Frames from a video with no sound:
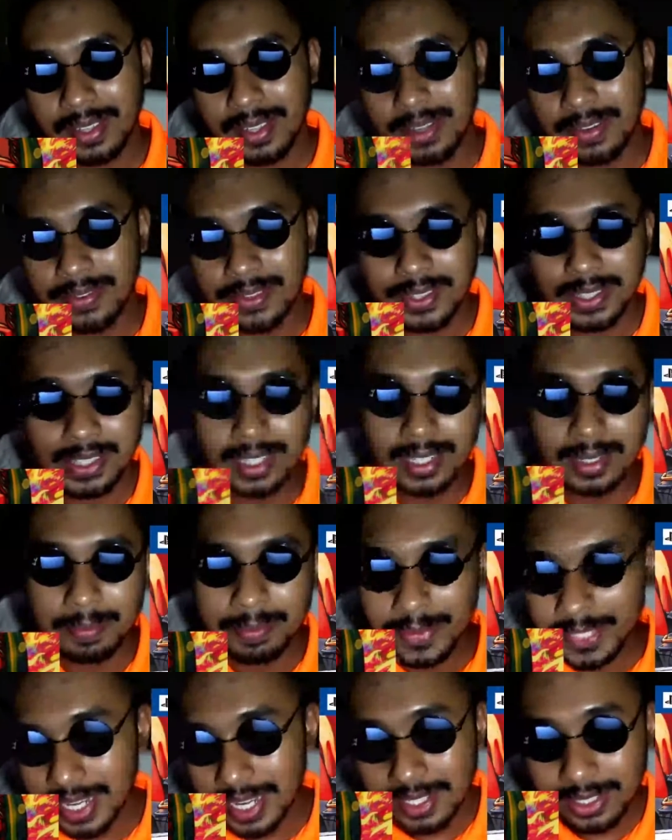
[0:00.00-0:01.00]
If you're a
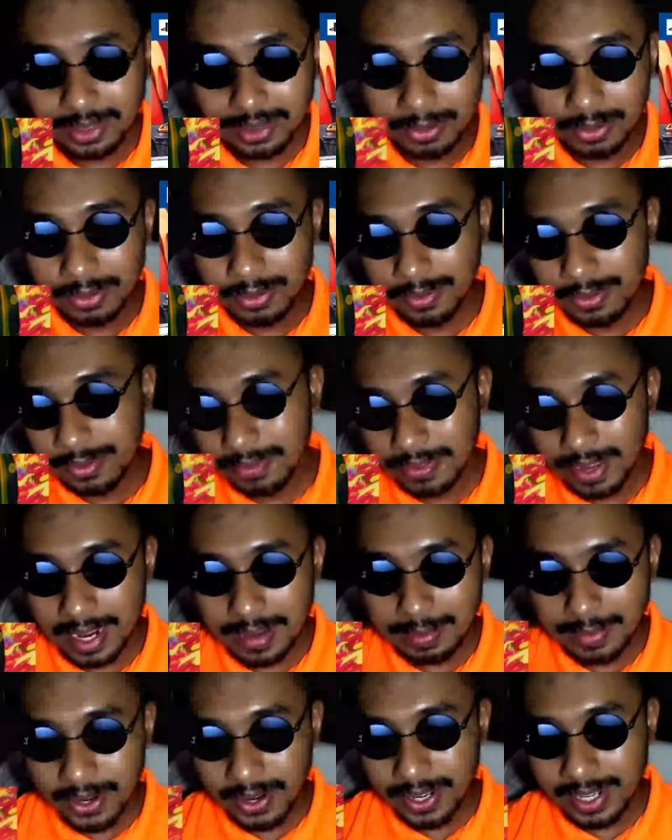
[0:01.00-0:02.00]
PS2
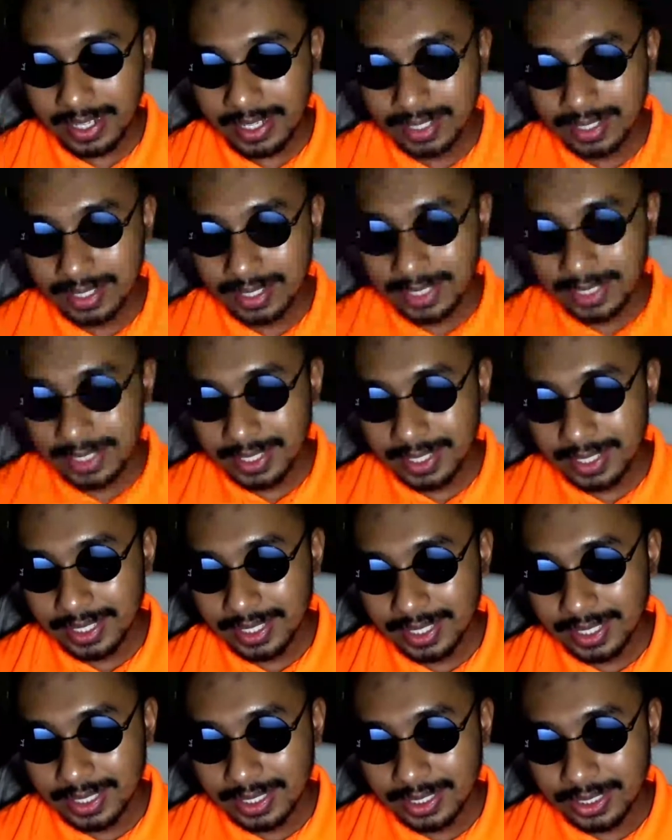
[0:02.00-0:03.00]
fanboy,
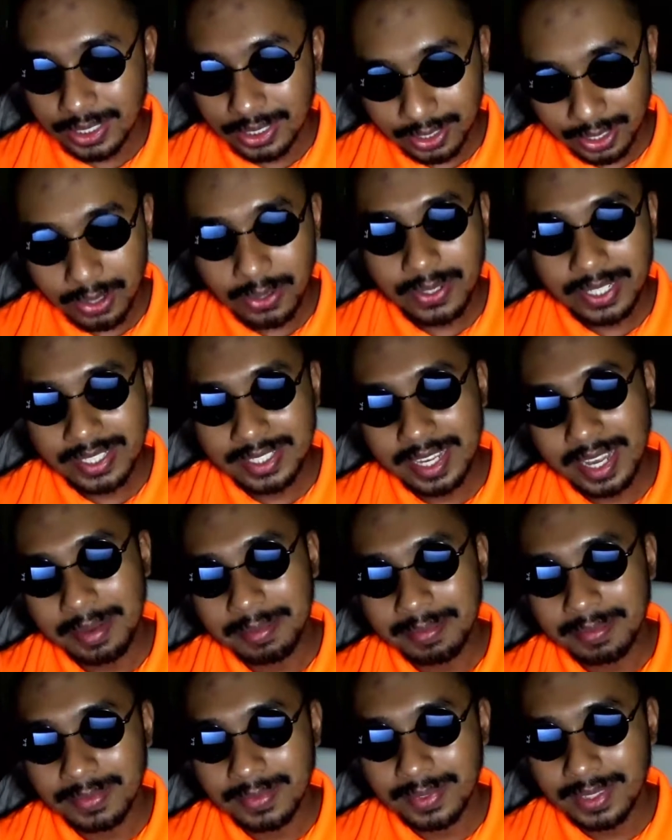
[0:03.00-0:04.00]
you know this game,
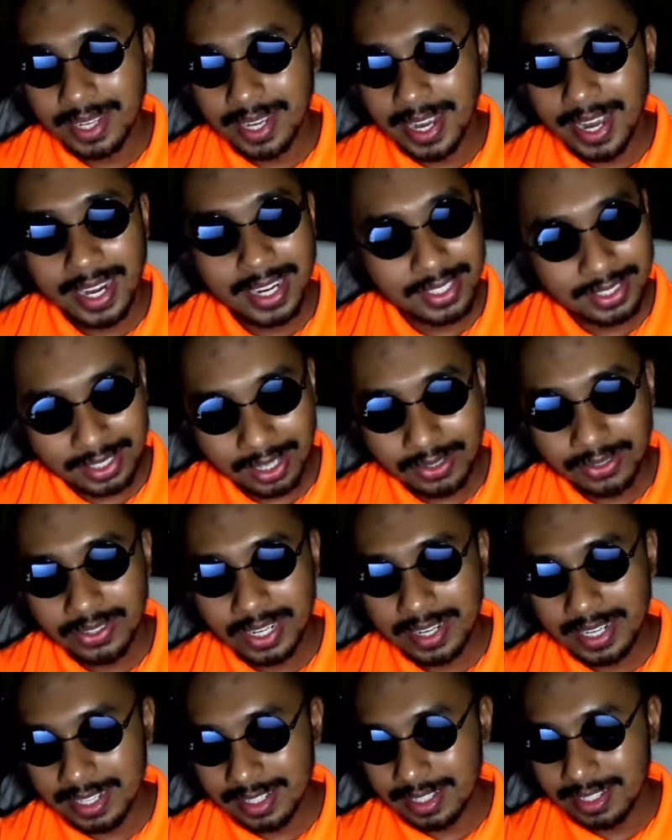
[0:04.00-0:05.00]
and the
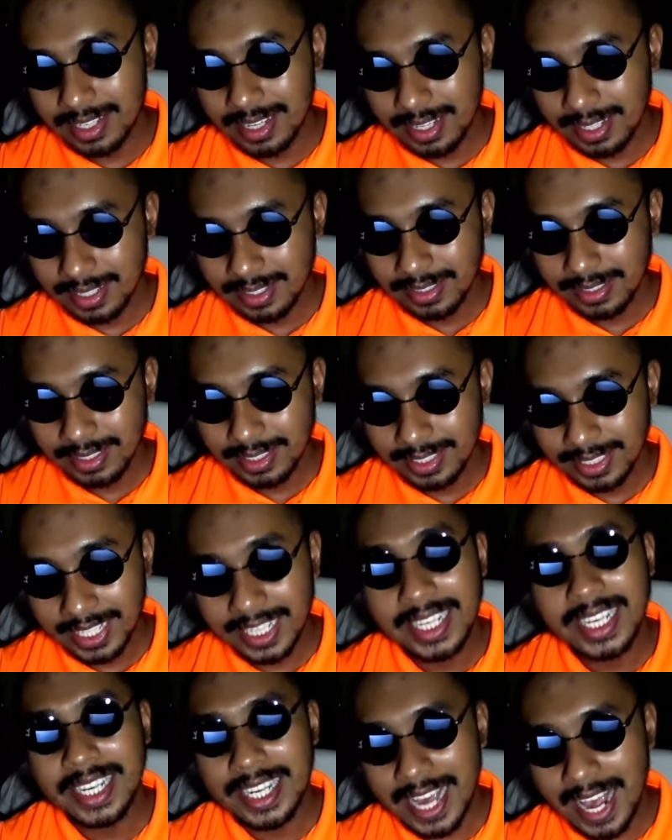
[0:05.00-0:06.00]
soundtrack is
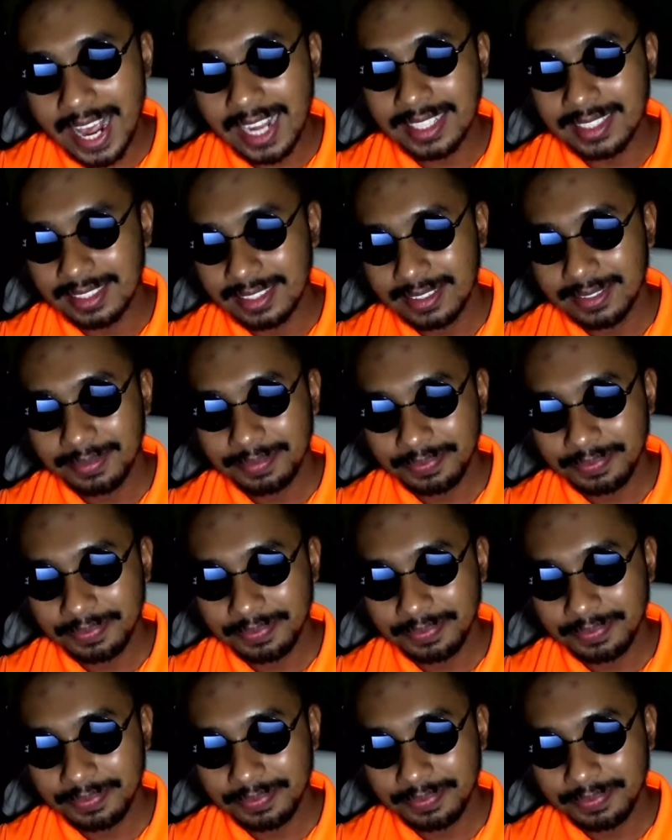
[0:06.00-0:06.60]
kicking ass.